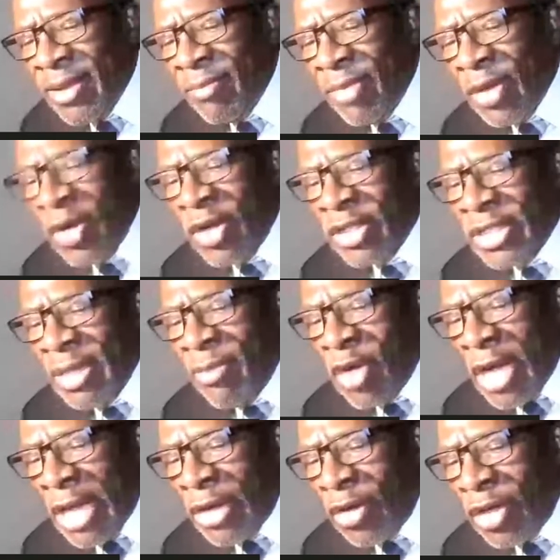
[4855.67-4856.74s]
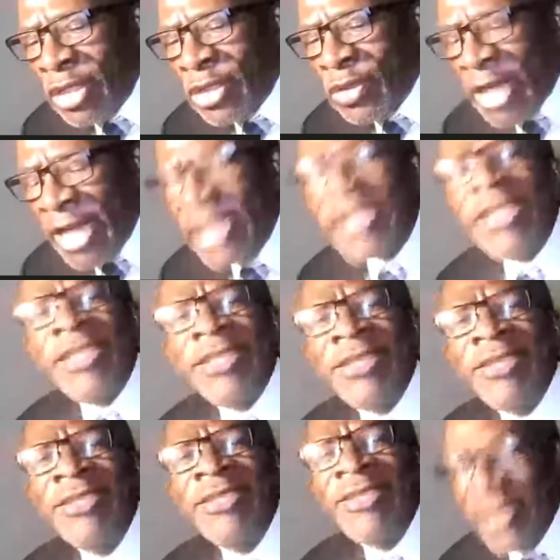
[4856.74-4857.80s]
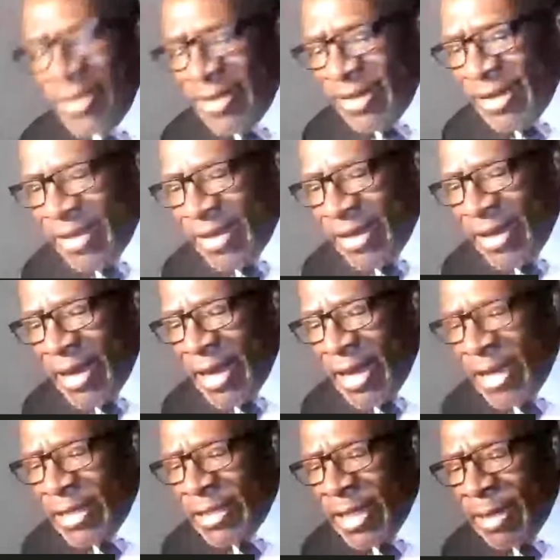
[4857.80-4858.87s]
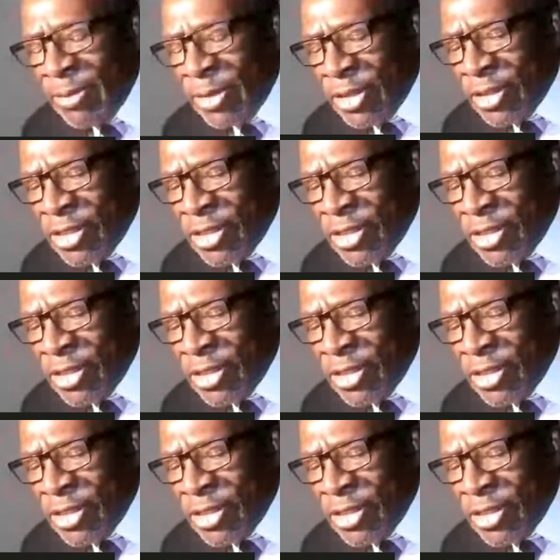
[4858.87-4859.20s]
Because I'm alone tonight. And I'm